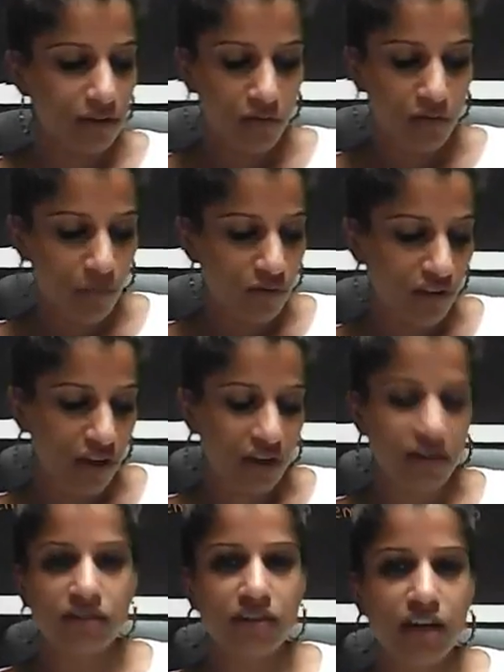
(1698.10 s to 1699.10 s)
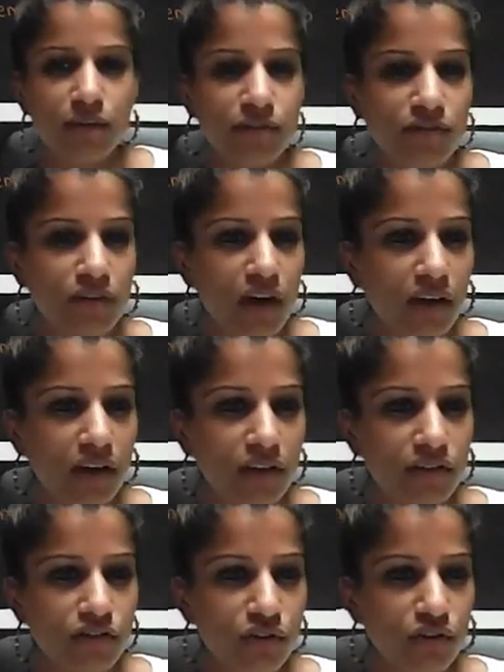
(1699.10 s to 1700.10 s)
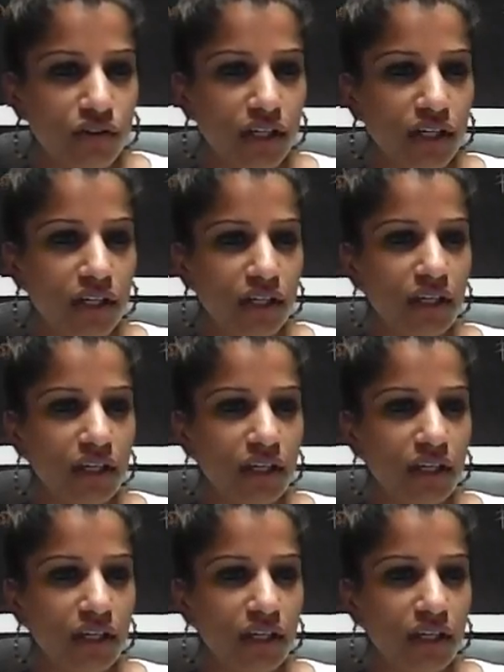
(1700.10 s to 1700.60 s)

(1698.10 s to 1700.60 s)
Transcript: represent in terms of colour, sorry.